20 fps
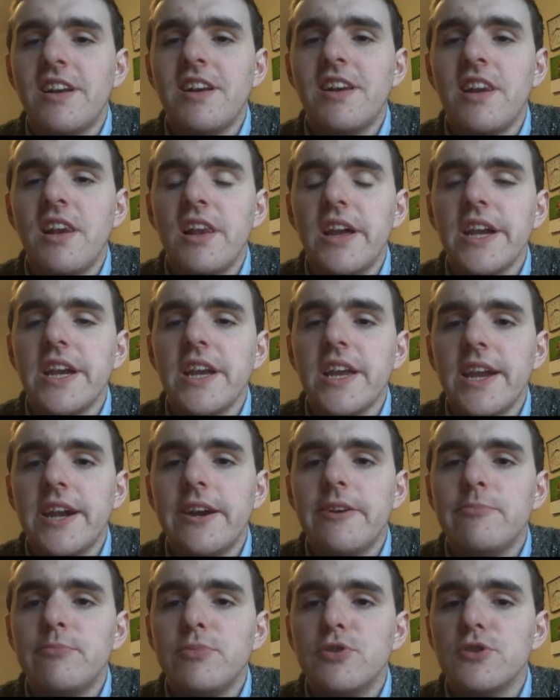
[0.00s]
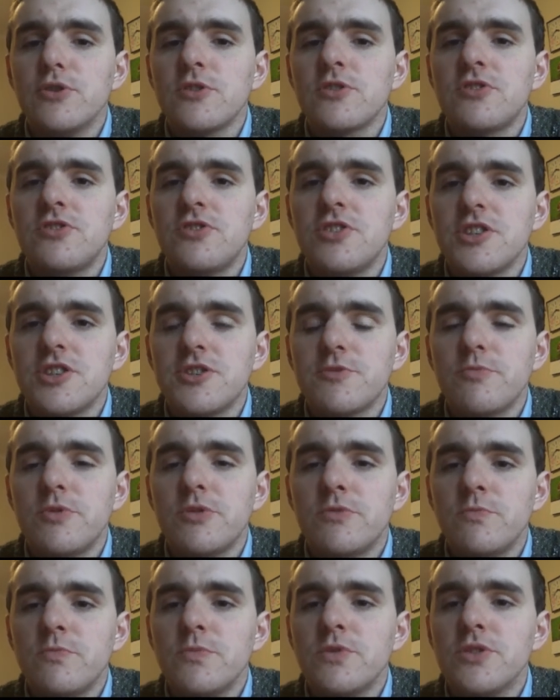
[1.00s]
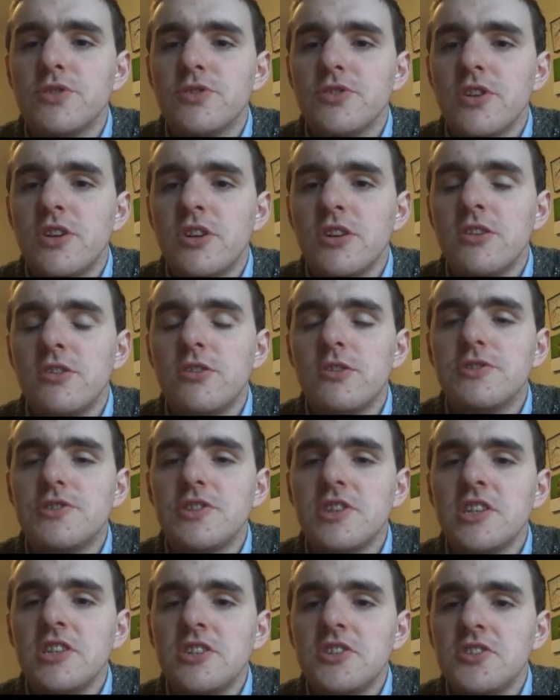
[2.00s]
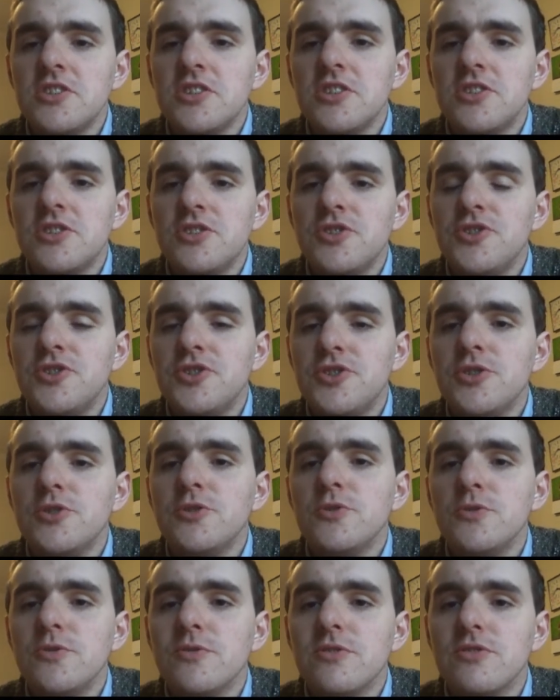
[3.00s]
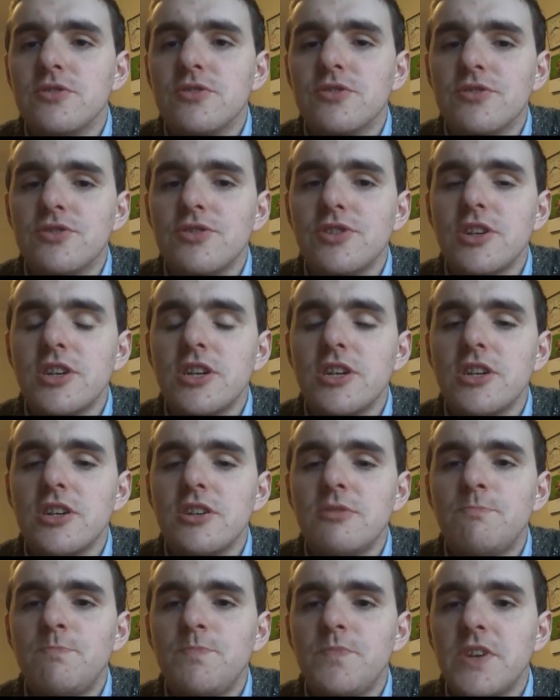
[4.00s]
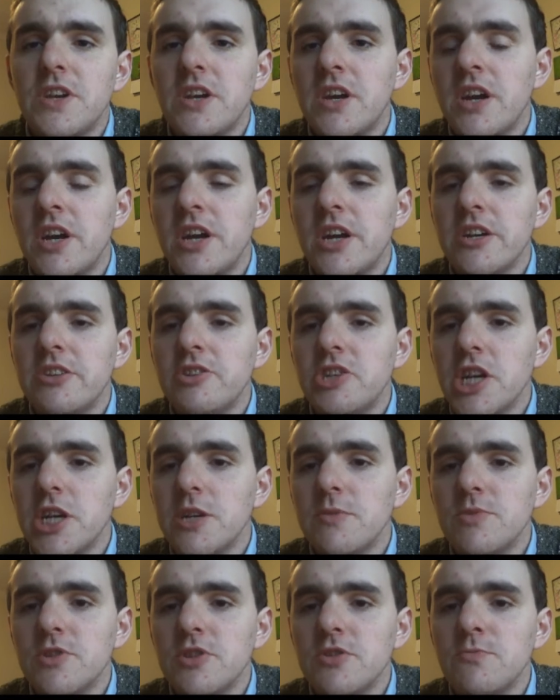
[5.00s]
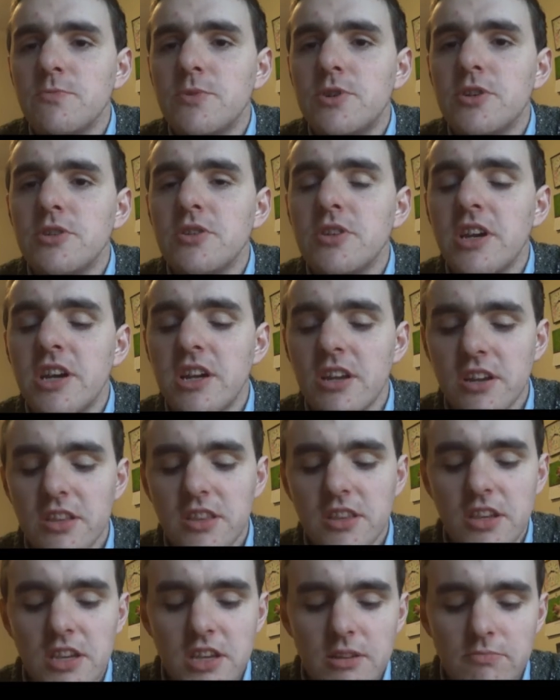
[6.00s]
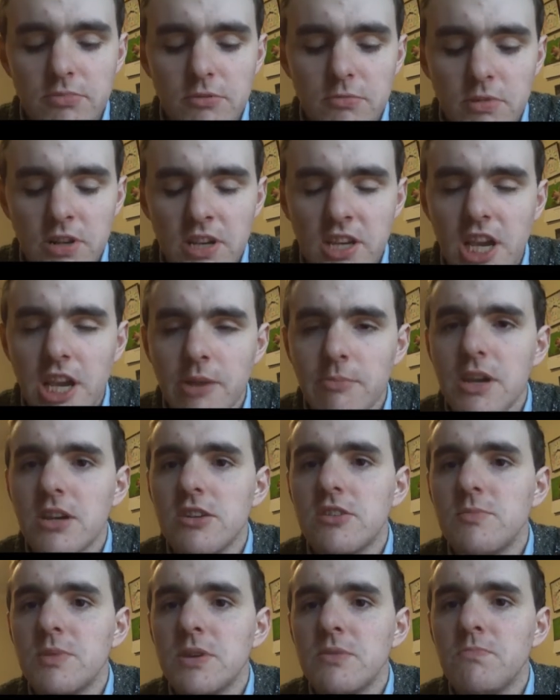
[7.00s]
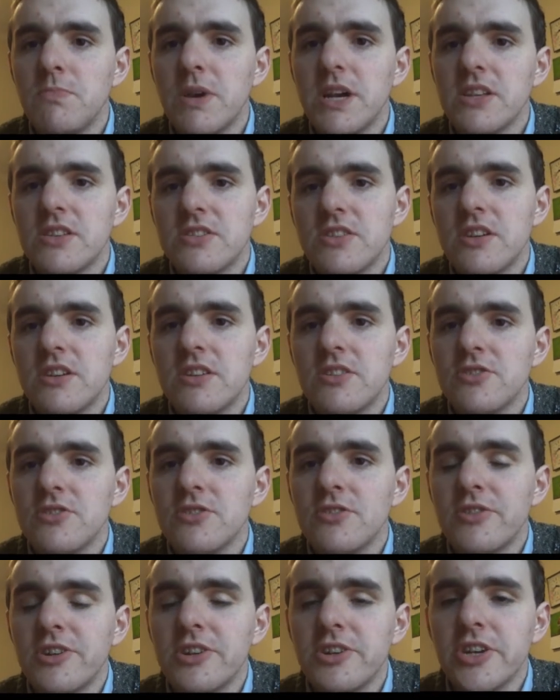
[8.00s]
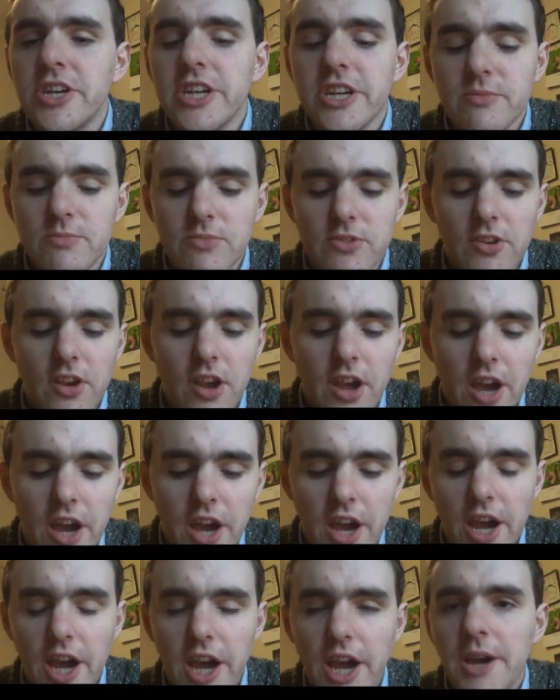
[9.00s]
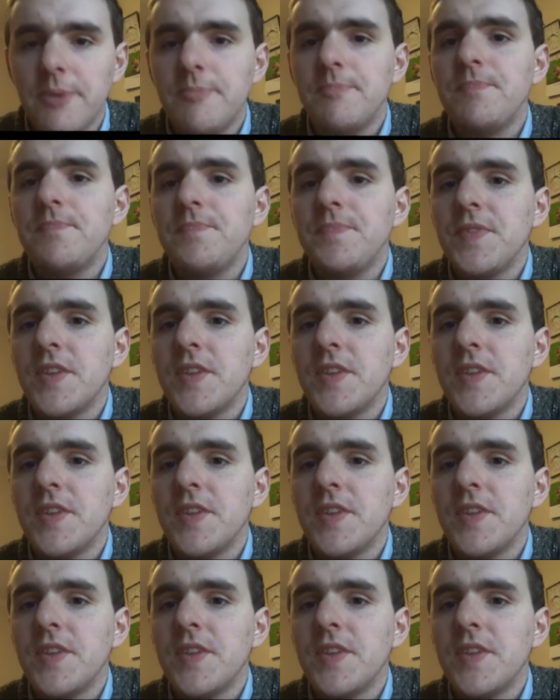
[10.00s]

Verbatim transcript: laying out books, this one was a lot easier to do than, say, uh, James's one, and I think it probably came out a bit better. Sorry, James. Um,